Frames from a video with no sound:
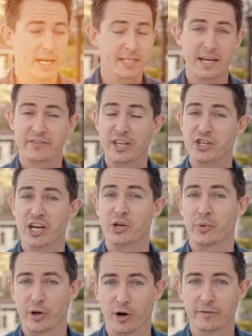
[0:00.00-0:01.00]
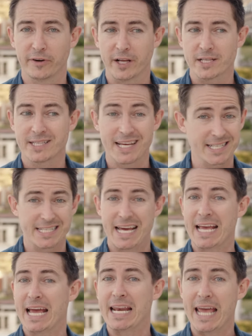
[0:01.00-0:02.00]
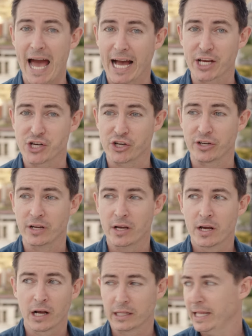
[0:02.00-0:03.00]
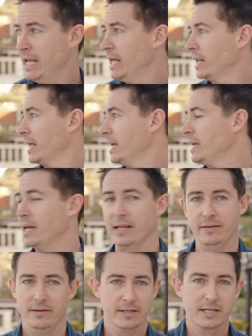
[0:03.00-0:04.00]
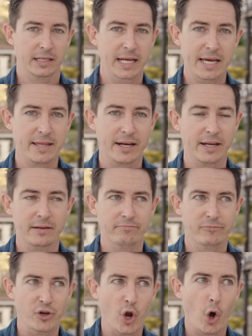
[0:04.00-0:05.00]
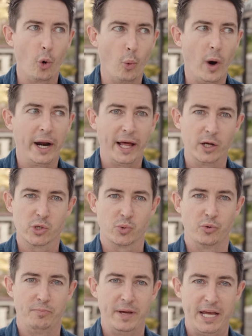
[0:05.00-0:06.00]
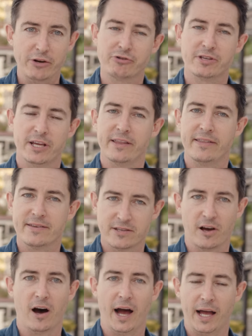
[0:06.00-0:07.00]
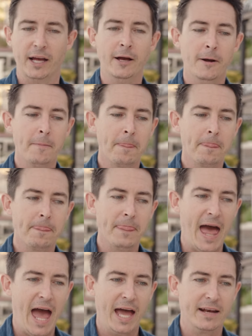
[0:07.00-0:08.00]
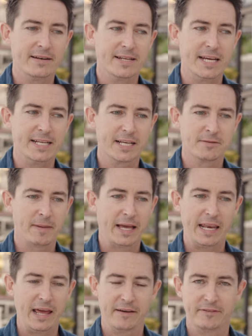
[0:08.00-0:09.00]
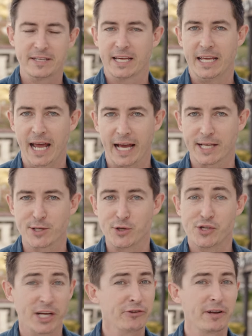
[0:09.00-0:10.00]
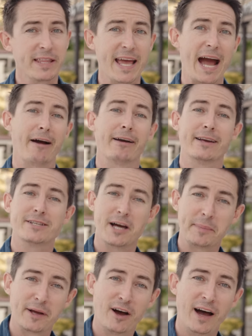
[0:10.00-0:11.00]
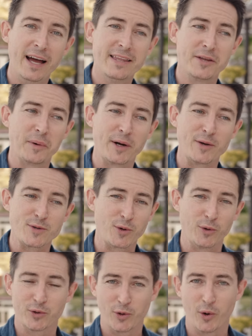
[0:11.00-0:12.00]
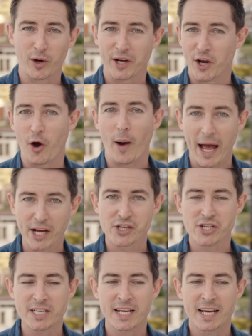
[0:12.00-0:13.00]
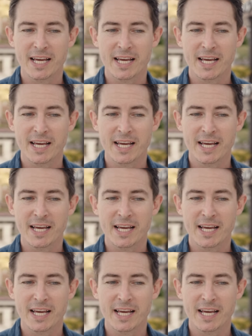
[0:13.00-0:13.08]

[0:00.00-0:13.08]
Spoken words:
doesn't have any genuine confidence, doesn't take any action. Clearly, it's clear that no one else would be interested in this guy, and he doesn't make any effort to connect. So generally, the arrogant type of guy, the one who's all talk and no action,